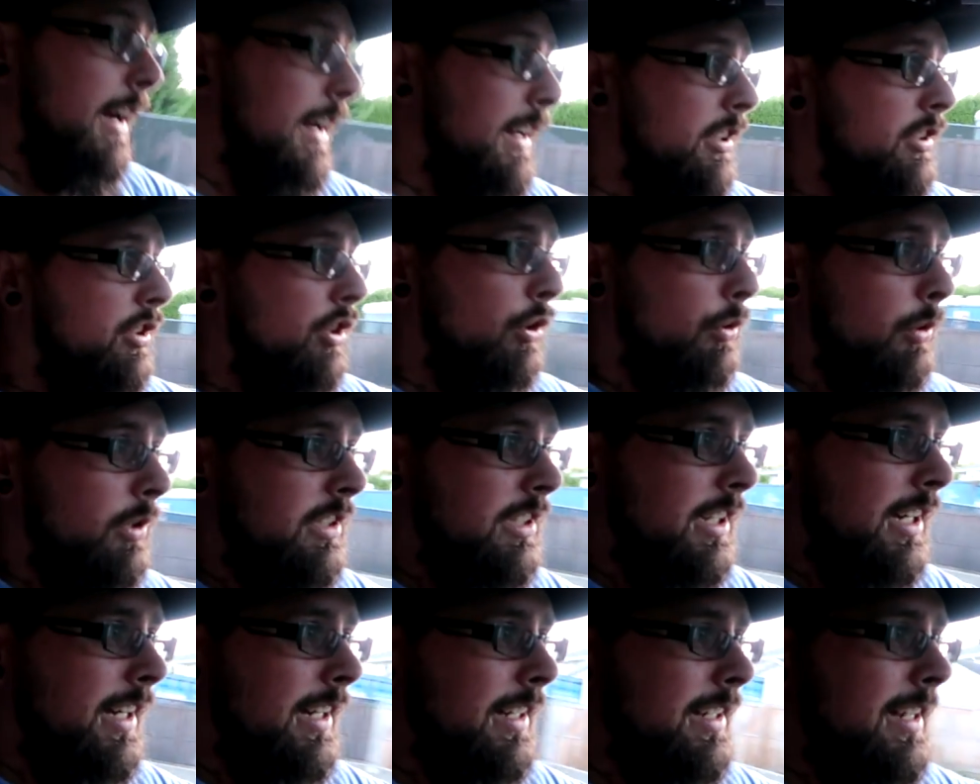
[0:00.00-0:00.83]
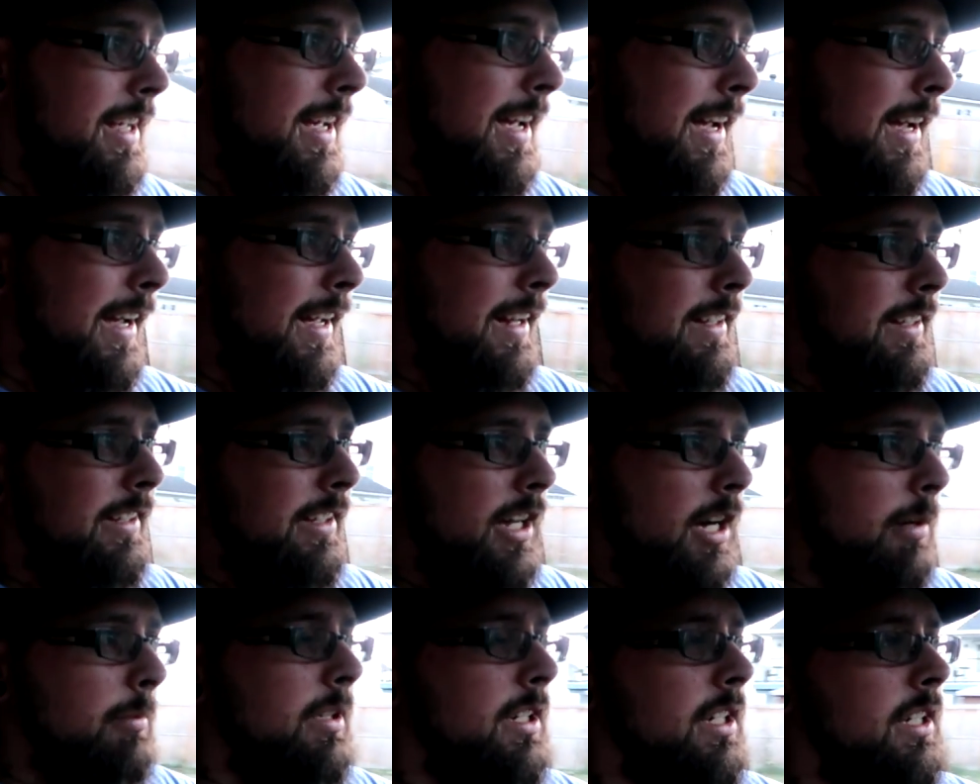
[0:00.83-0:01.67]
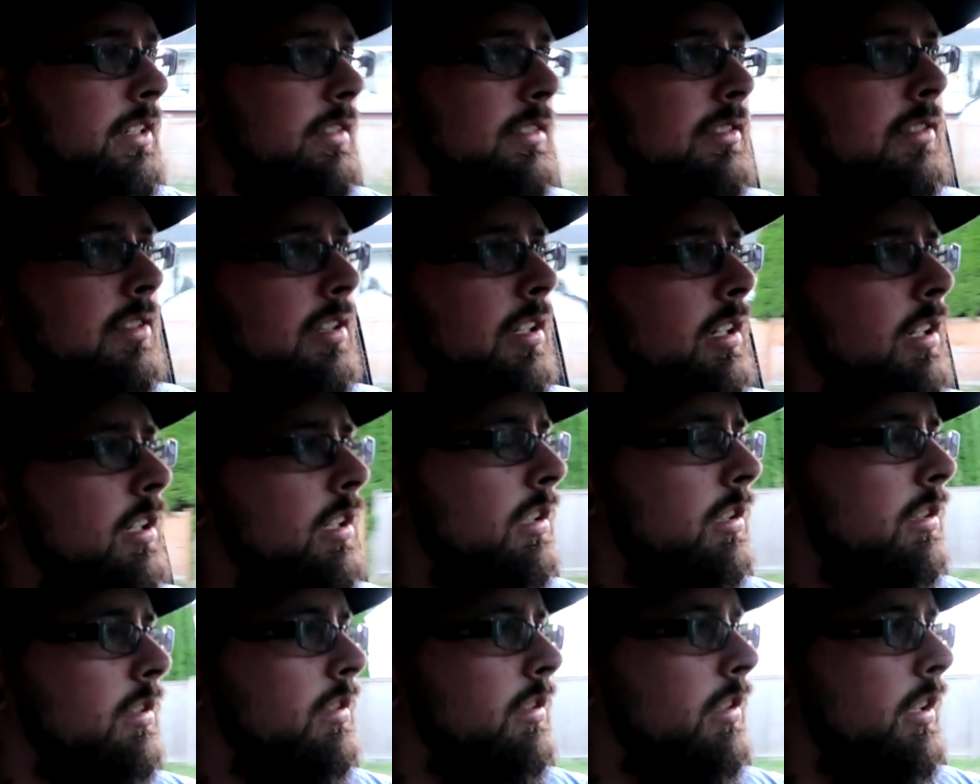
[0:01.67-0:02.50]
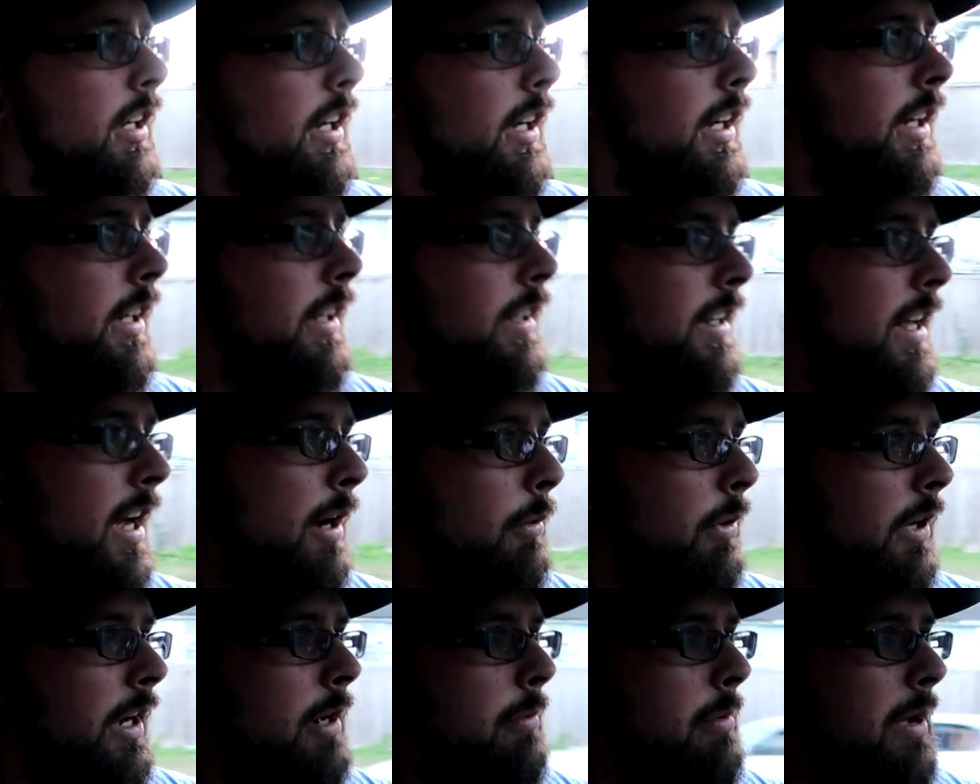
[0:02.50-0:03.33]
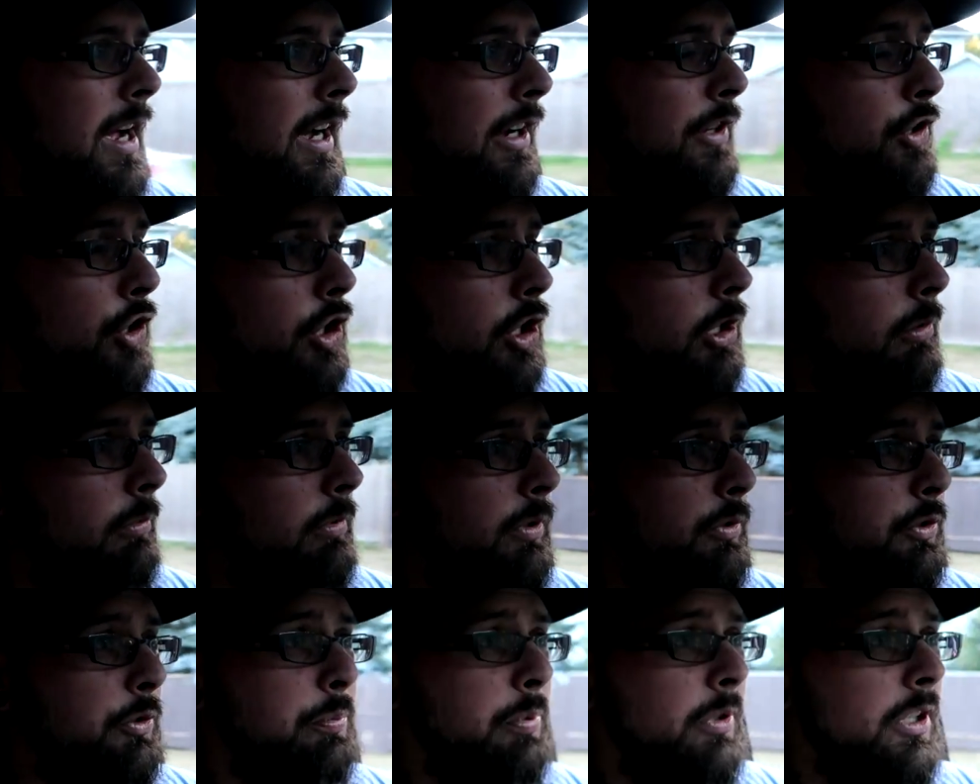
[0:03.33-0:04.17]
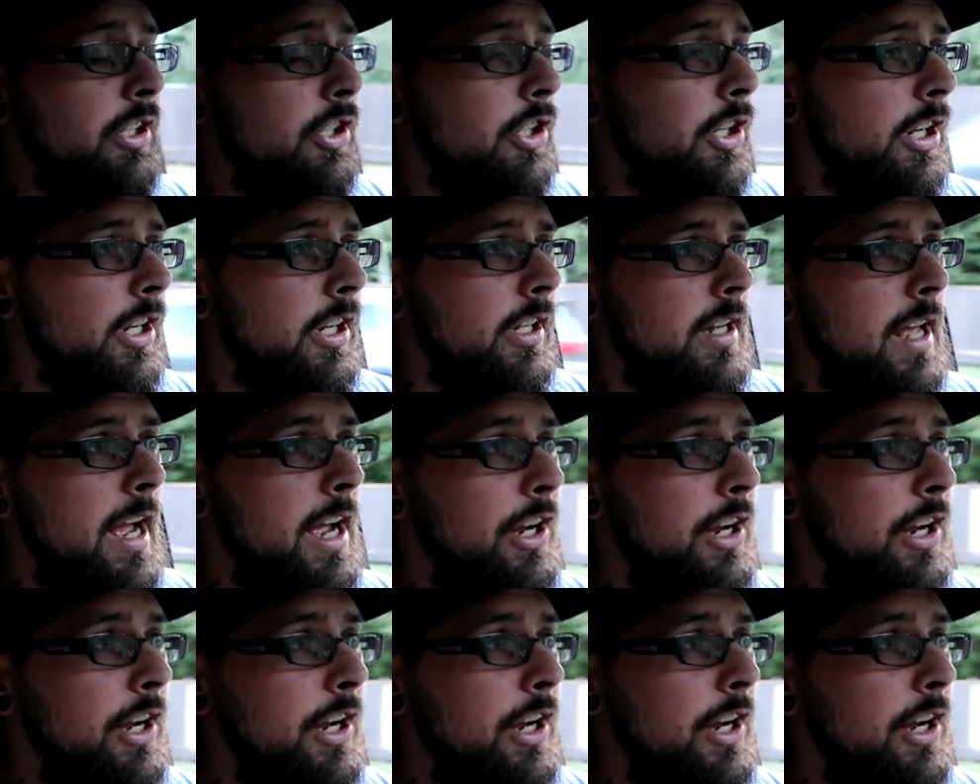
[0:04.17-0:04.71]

Okay, so we're done at Yummy's, and now we're headed back home. It was pretty good.